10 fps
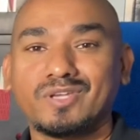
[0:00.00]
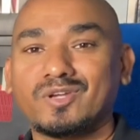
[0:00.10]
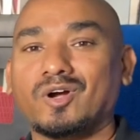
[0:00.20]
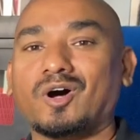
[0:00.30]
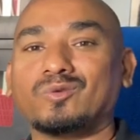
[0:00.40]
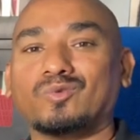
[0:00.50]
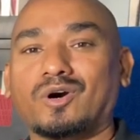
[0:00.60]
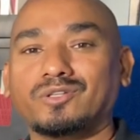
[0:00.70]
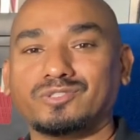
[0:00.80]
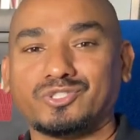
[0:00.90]
God
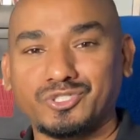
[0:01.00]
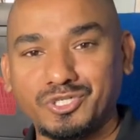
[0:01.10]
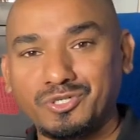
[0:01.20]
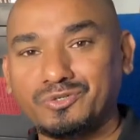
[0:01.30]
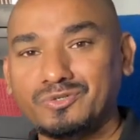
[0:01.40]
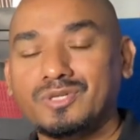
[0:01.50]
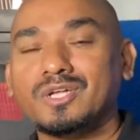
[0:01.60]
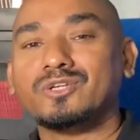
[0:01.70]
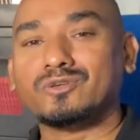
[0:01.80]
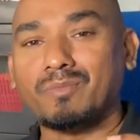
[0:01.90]
wants you
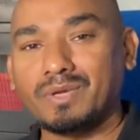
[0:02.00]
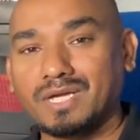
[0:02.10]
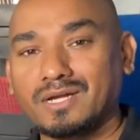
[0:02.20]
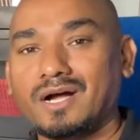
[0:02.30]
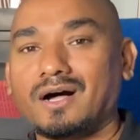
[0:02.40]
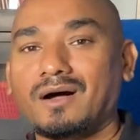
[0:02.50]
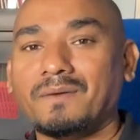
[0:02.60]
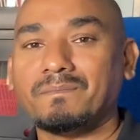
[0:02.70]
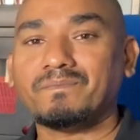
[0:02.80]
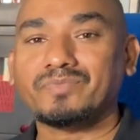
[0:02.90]
to become